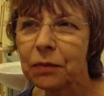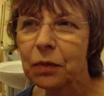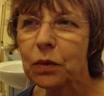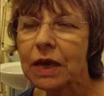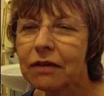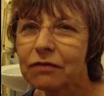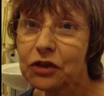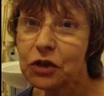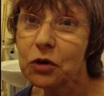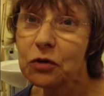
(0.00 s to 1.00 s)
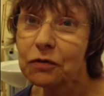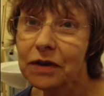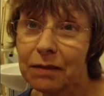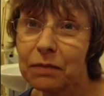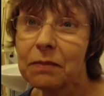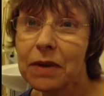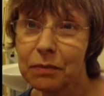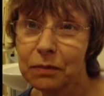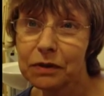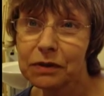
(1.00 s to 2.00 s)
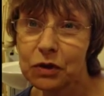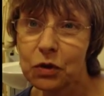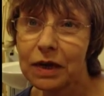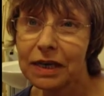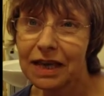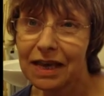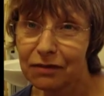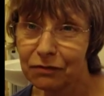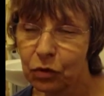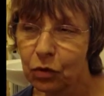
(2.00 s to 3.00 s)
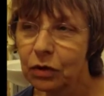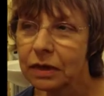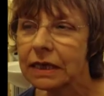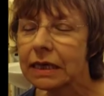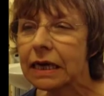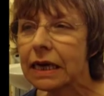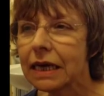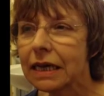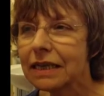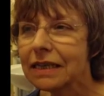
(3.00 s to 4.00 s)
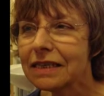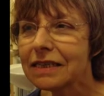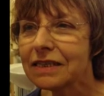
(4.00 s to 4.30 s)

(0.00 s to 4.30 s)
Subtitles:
We have 2 family members who I care for, and